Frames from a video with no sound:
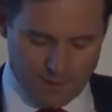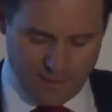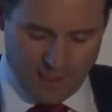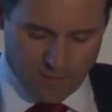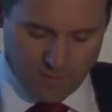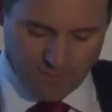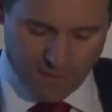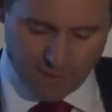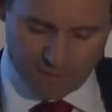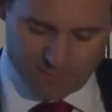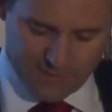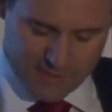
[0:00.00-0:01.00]
Here we have a
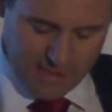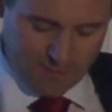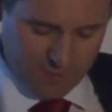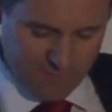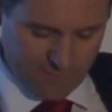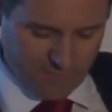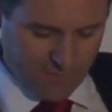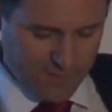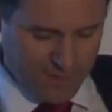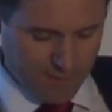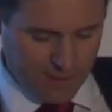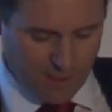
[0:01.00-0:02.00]
couple of examples of
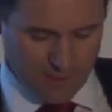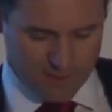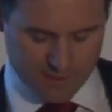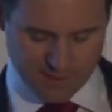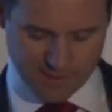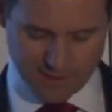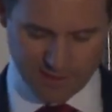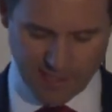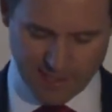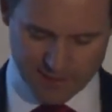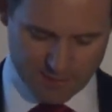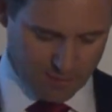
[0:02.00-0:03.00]
infringement notices that the
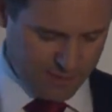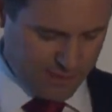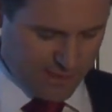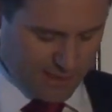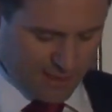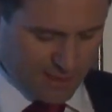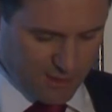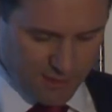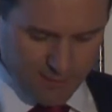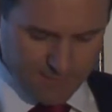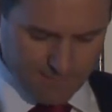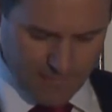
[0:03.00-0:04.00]
ACCC has issued.